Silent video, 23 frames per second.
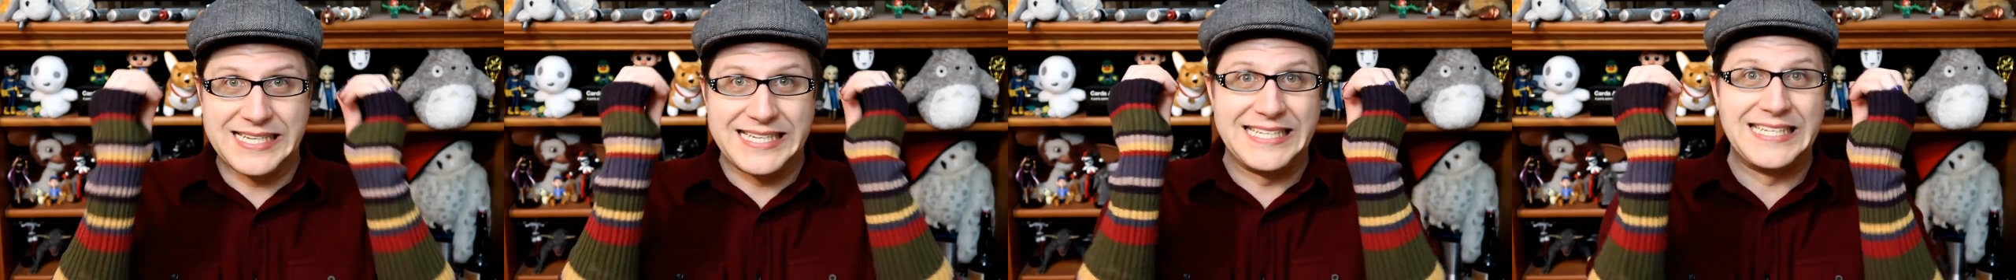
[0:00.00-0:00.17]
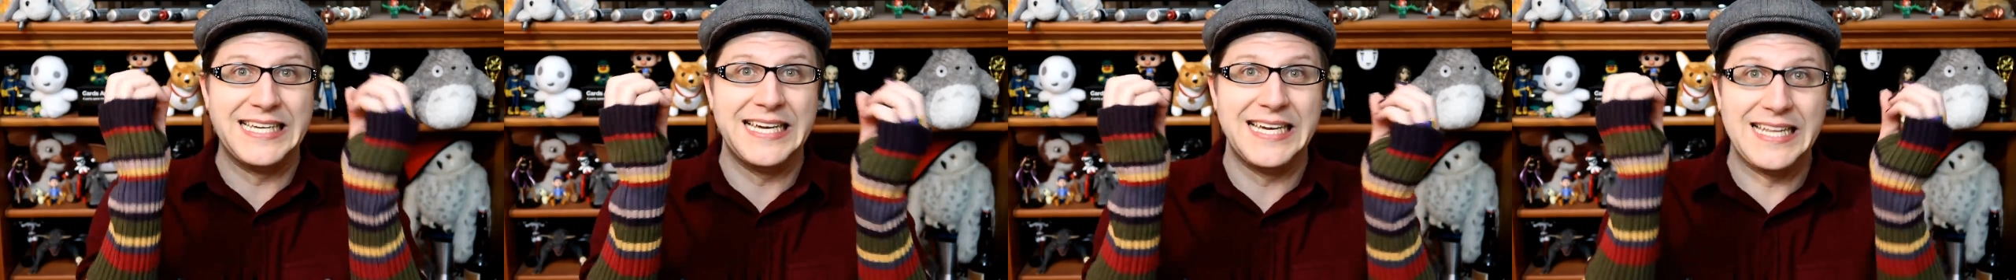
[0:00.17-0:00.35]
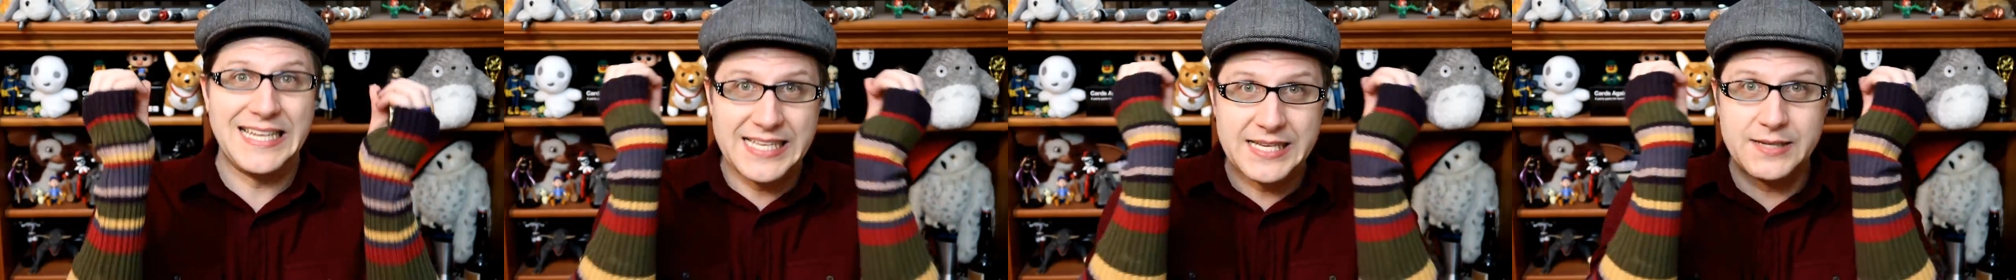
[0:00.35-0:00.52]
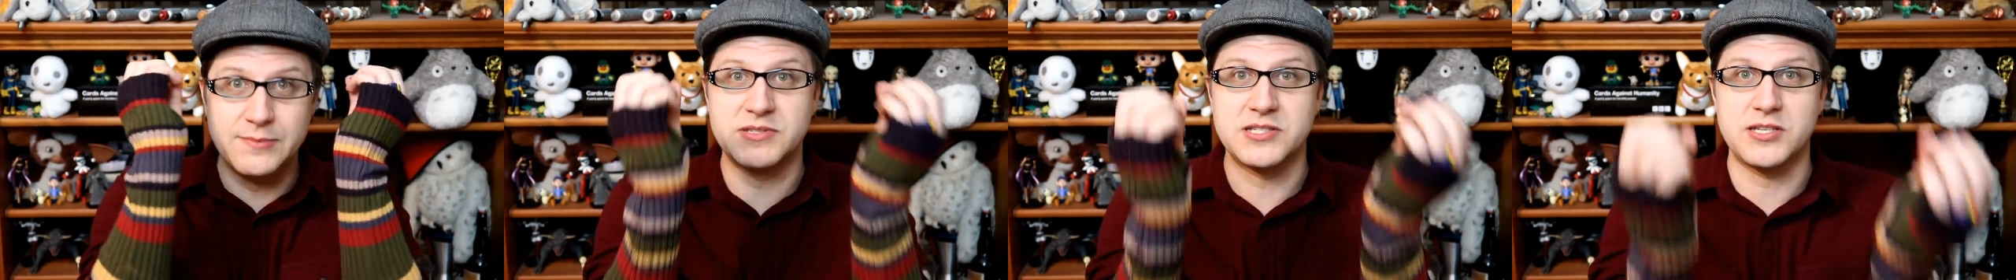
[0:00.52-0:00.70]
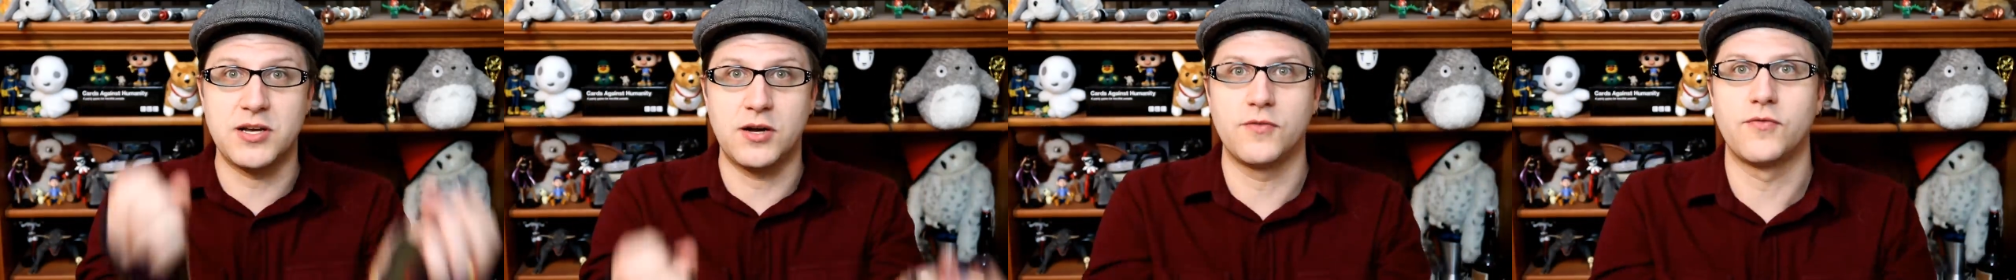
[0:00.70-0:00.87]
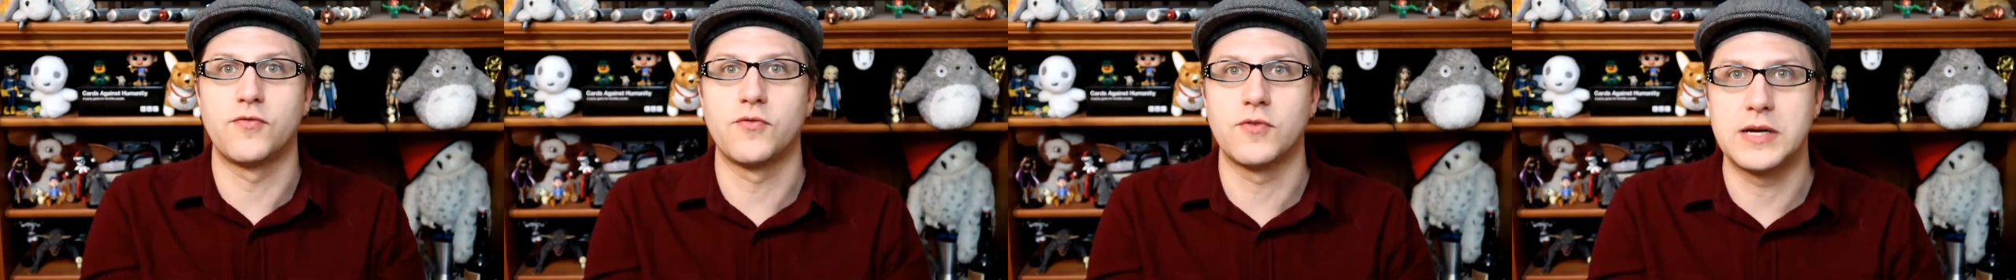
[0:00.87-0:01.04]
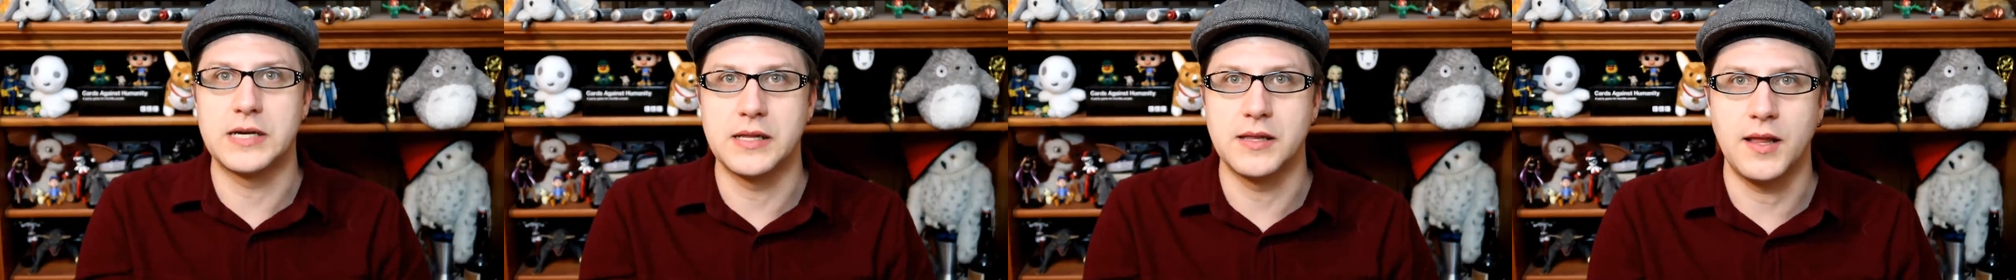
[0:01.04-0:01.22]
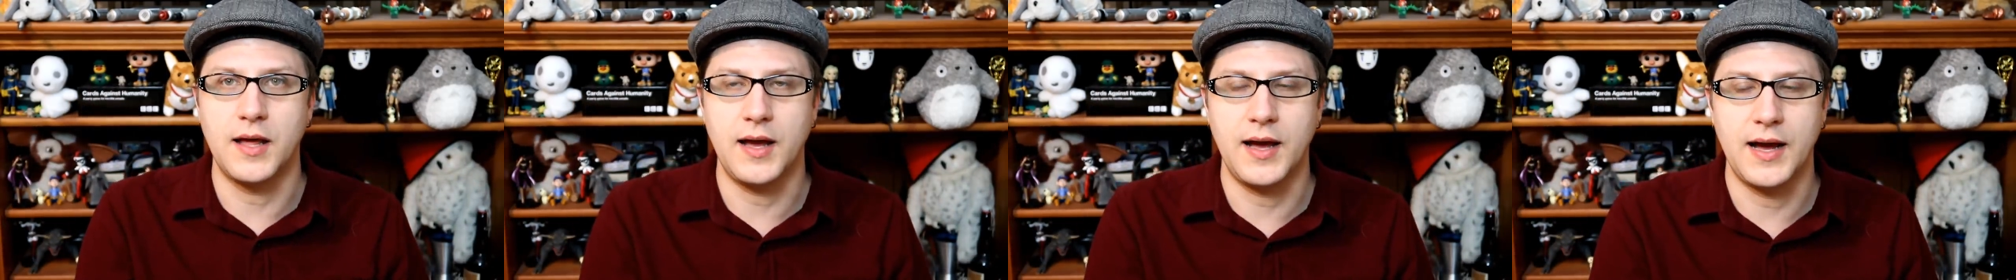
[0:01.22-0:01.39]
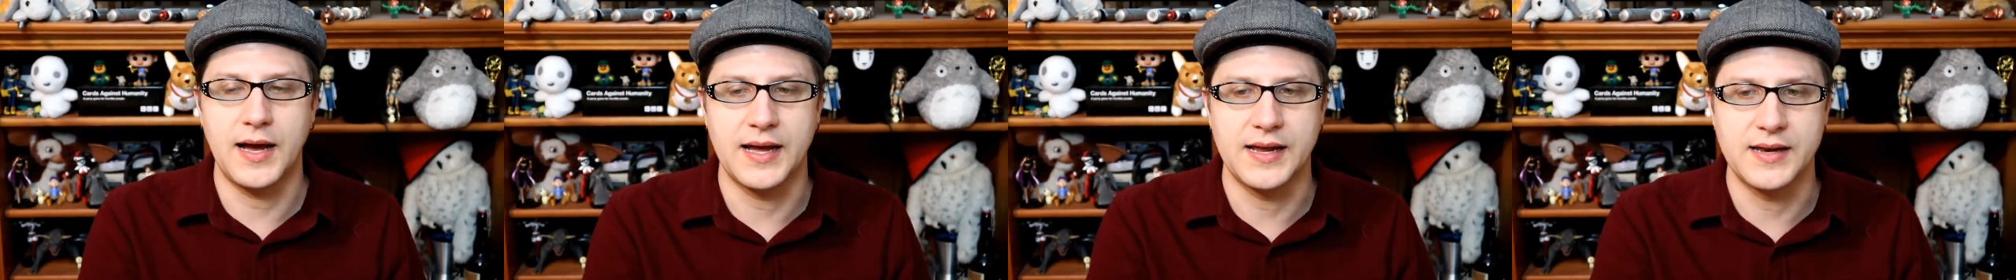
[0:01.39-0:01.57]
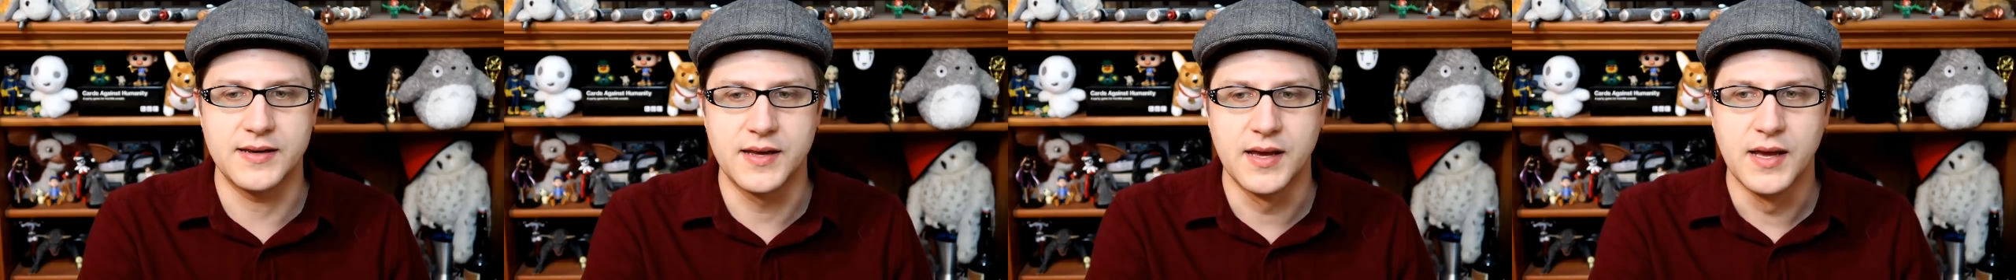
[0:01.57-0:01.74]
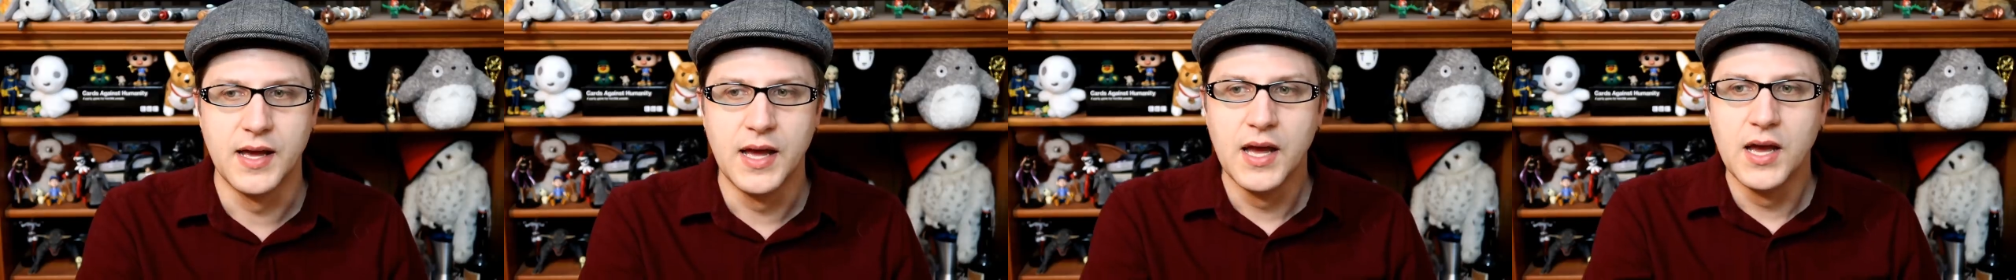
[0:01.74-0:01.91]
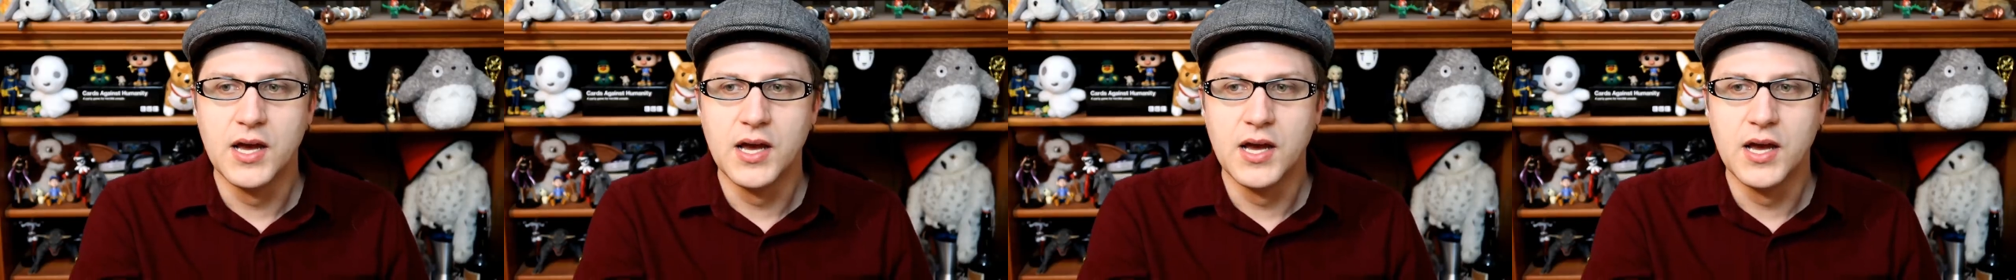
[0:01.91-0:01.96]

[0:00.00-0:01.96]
get himself realigned.